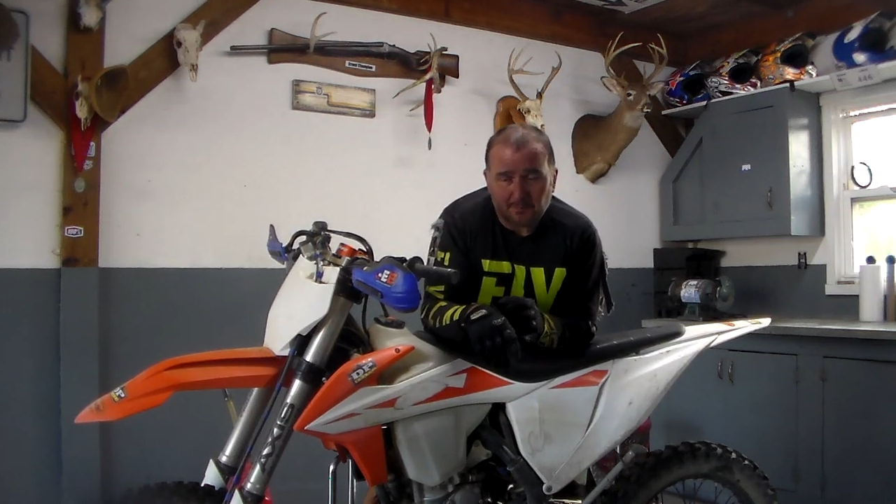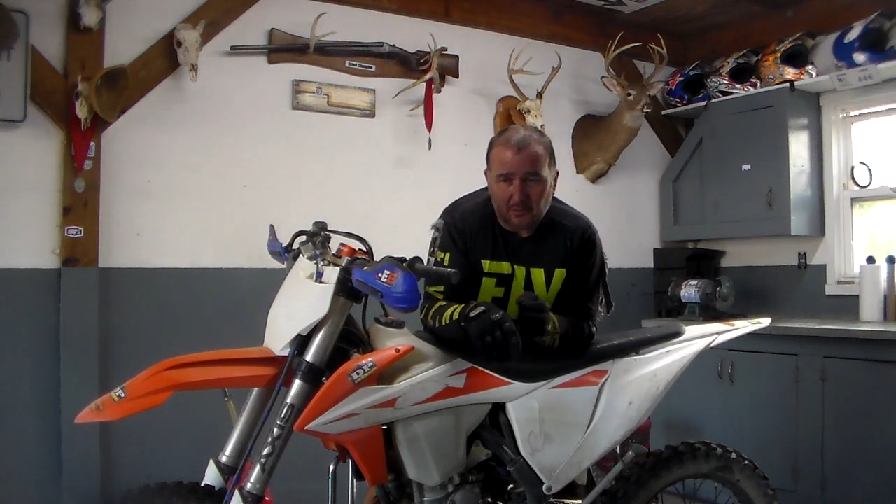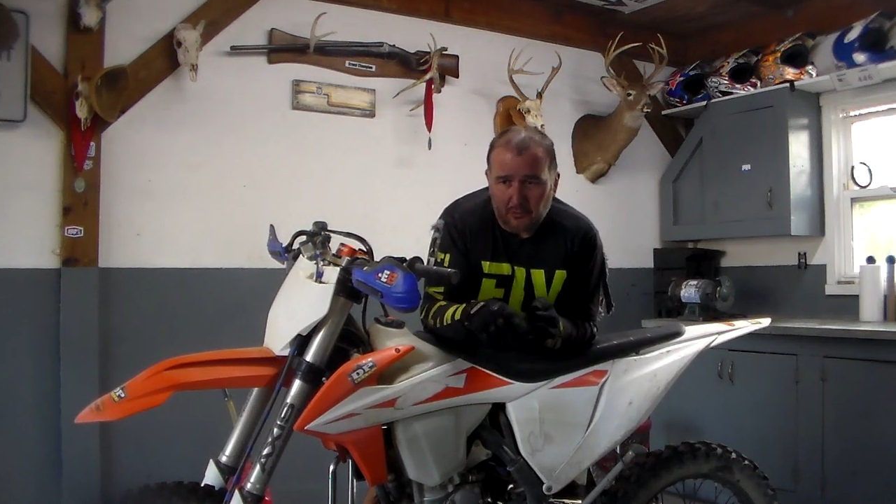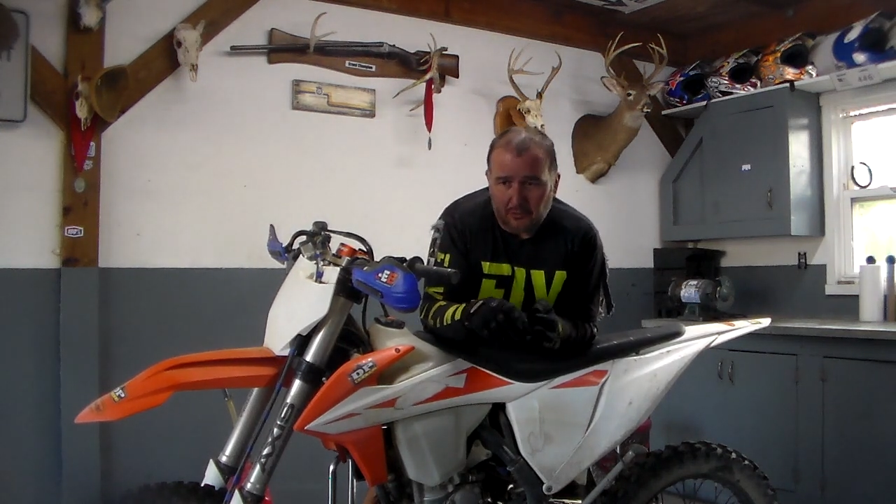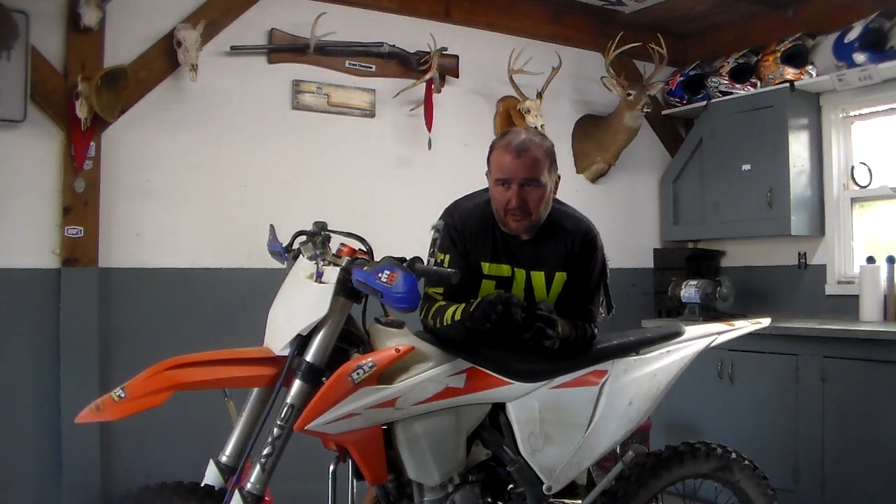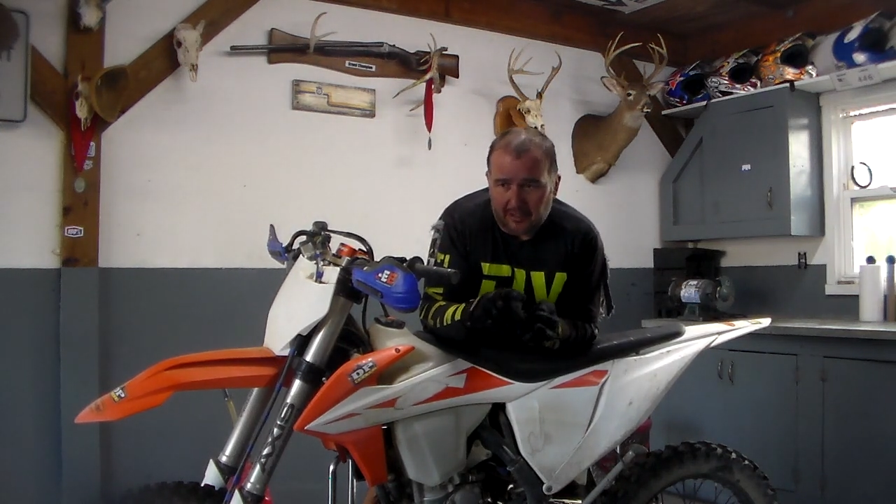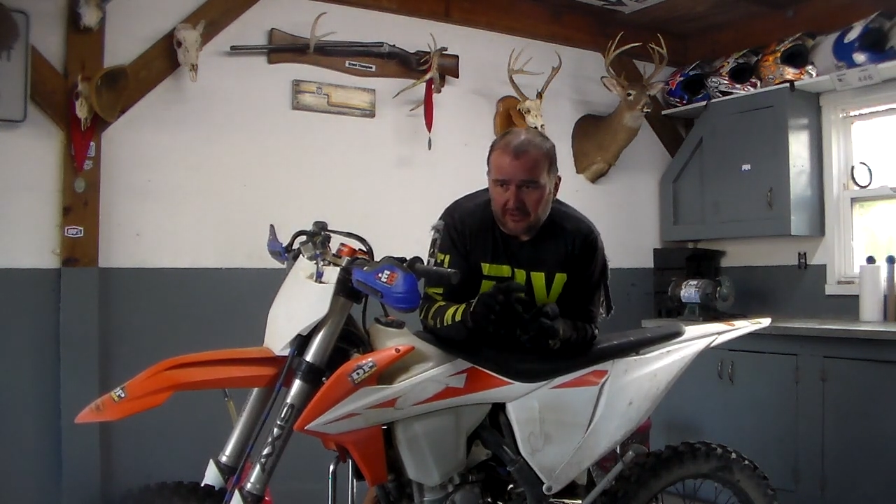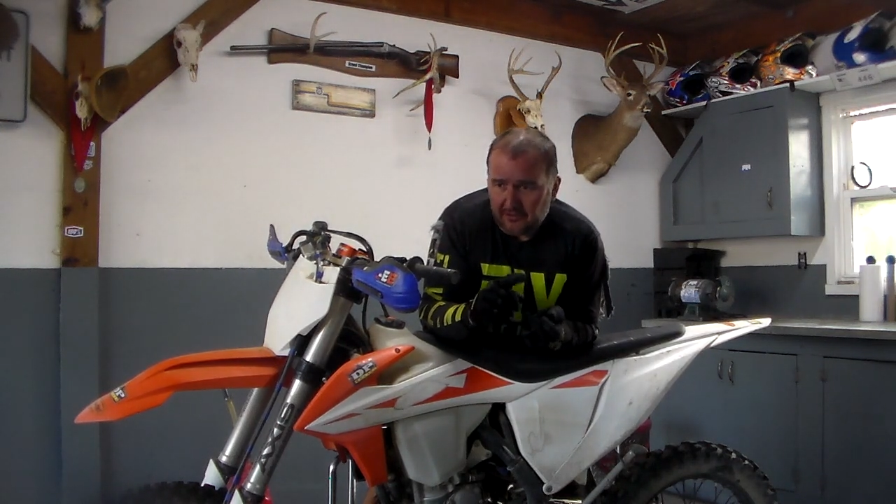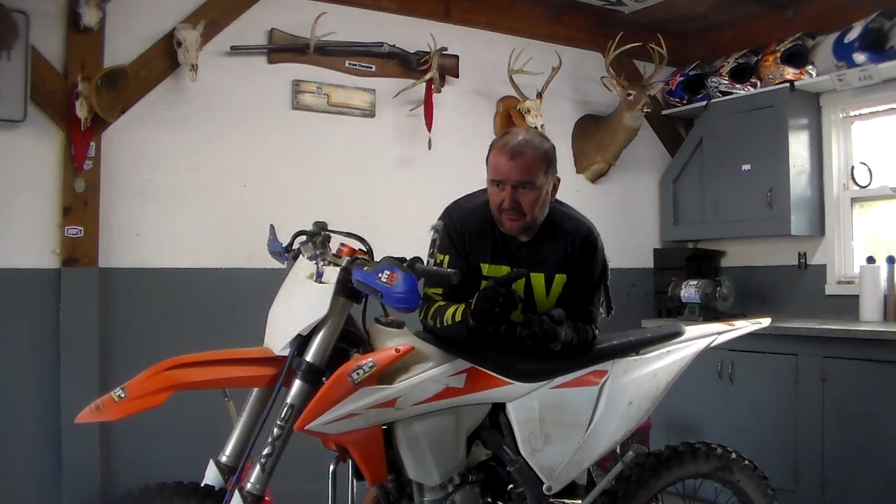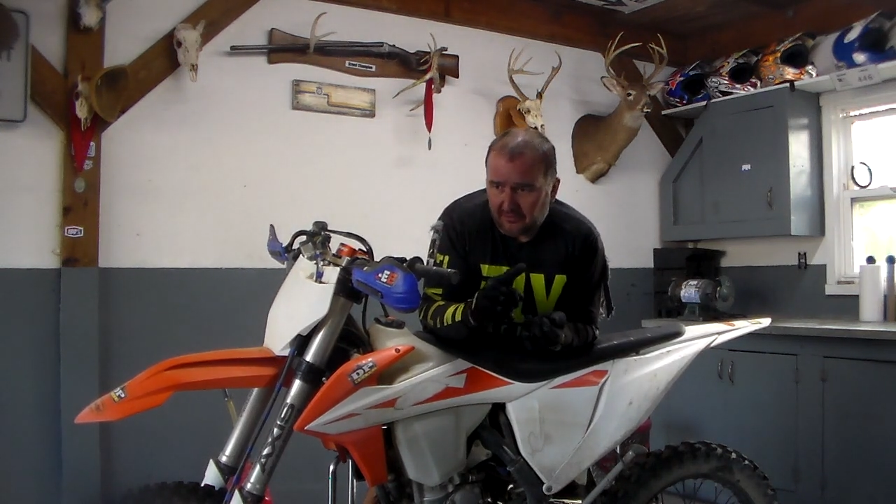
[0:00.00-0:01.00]
or I
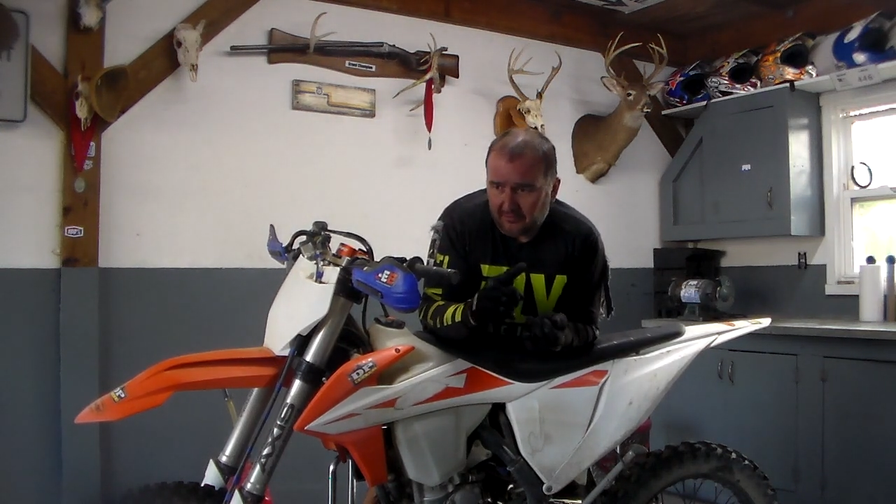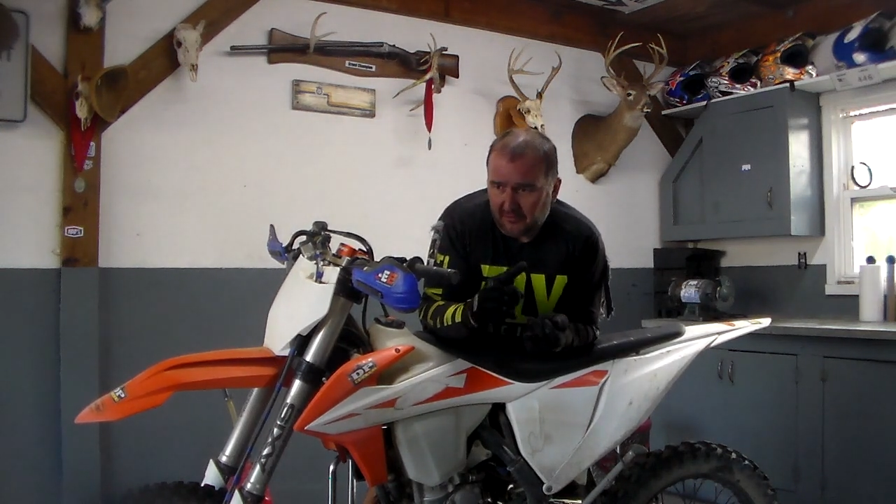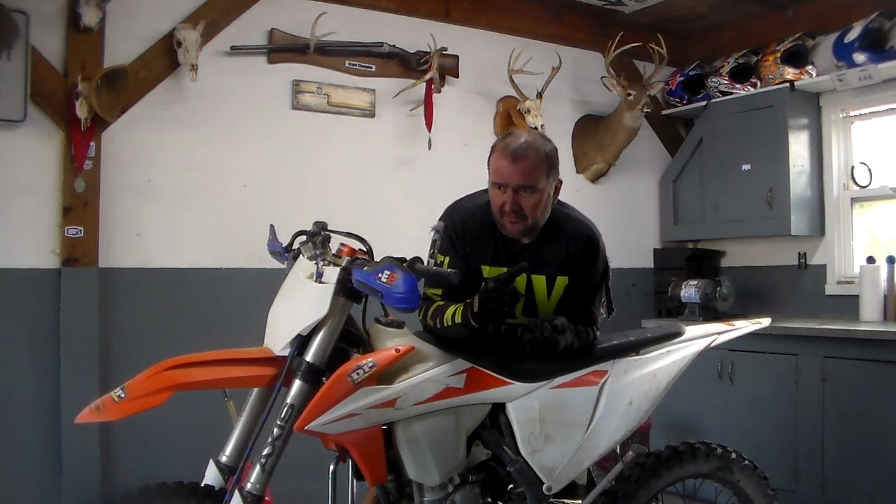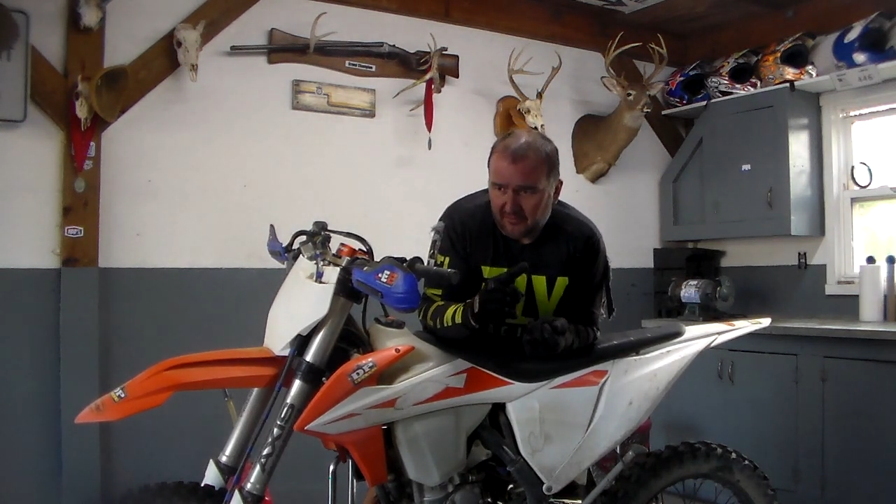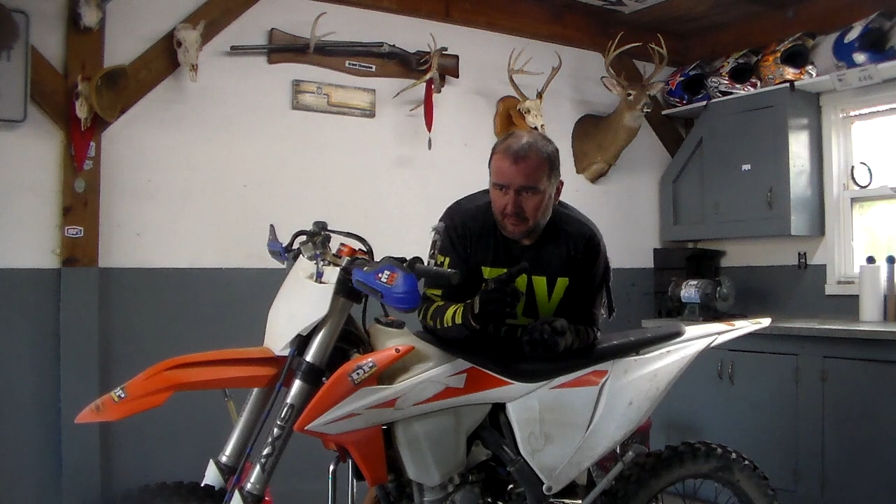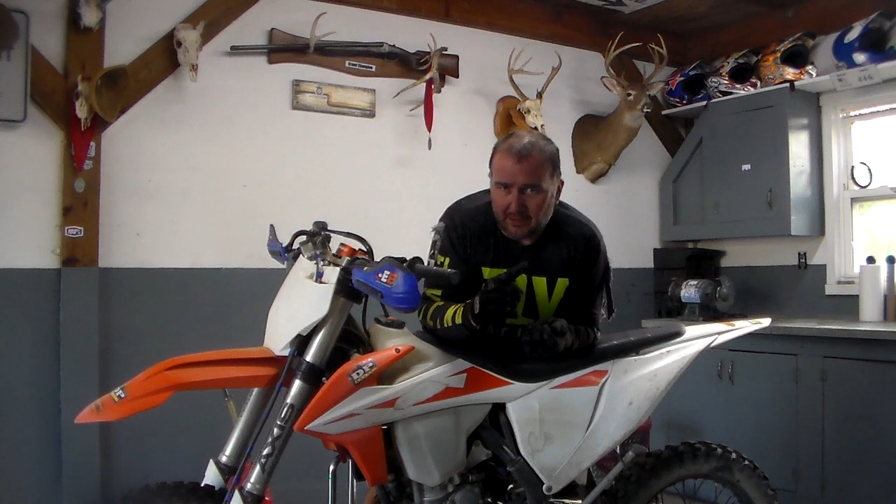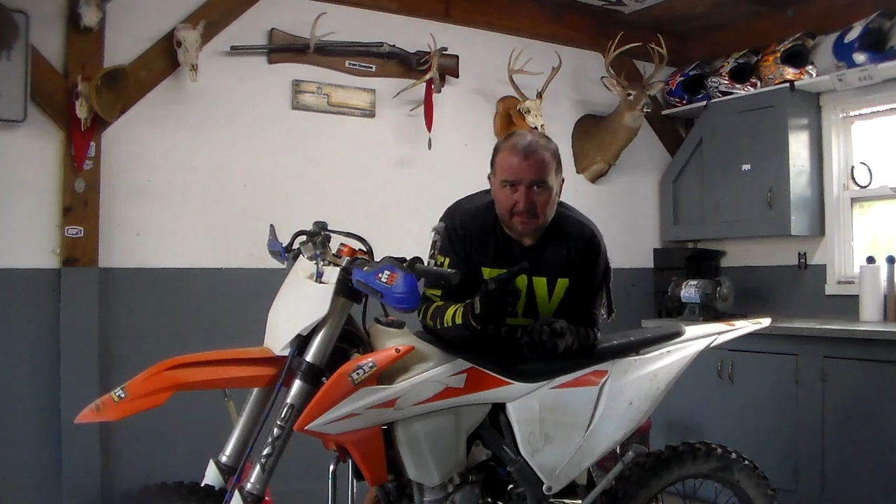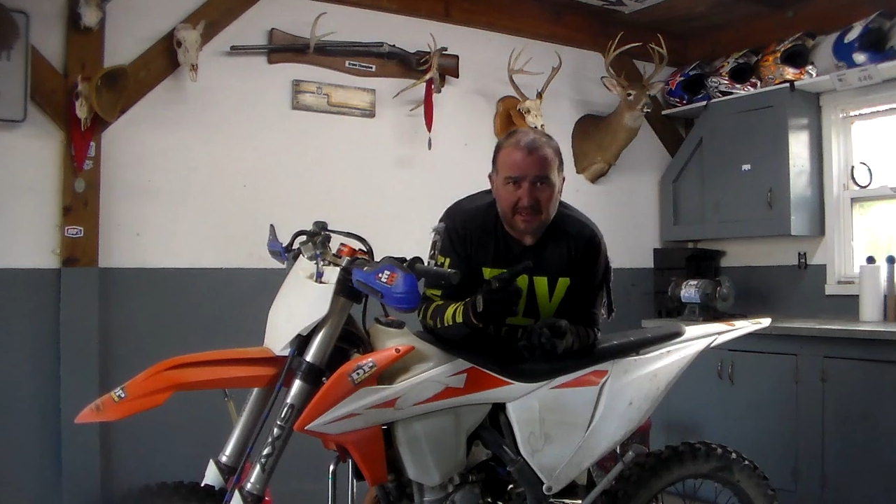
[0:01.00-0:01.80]
don't use the front brake